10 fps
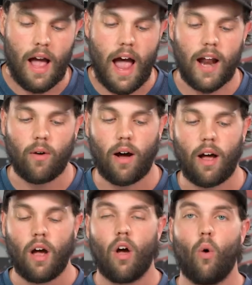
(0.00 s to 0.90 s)
Anyway,
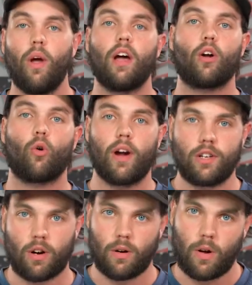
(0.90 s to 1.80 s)
we got a great
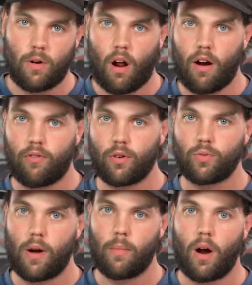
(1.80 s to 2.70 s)
turnout on our first
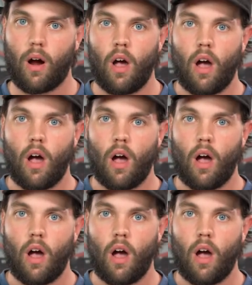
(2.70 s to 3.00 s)
webinar.